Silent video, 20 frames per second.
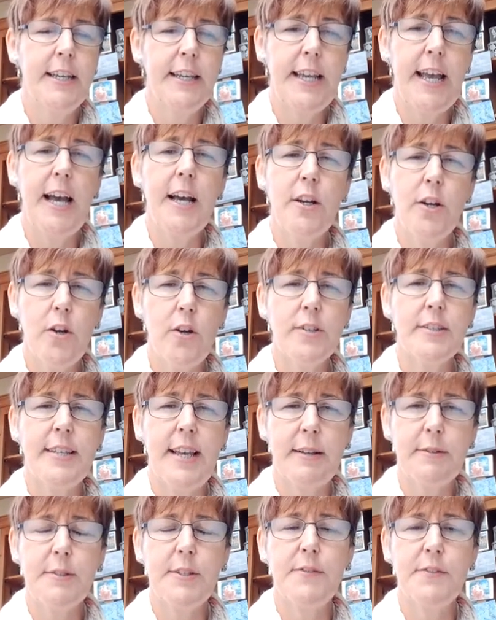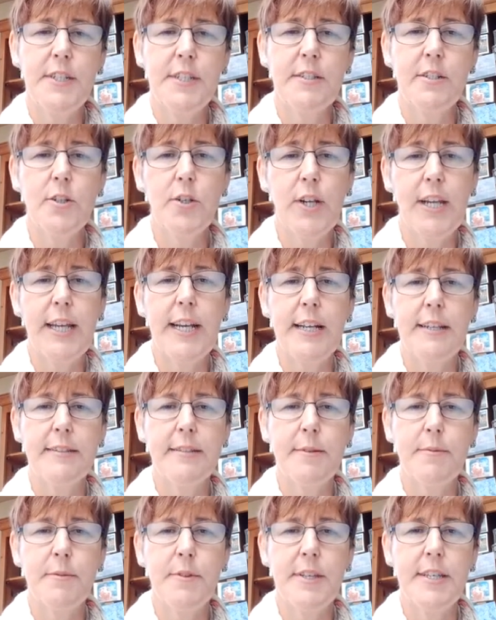get a lot out of just looking at
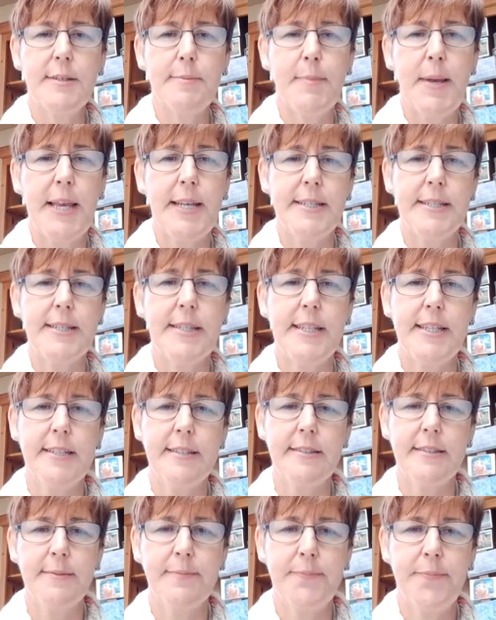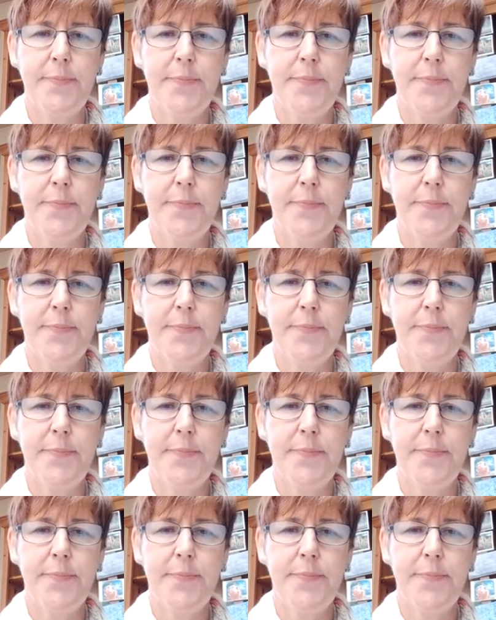some of these paintings.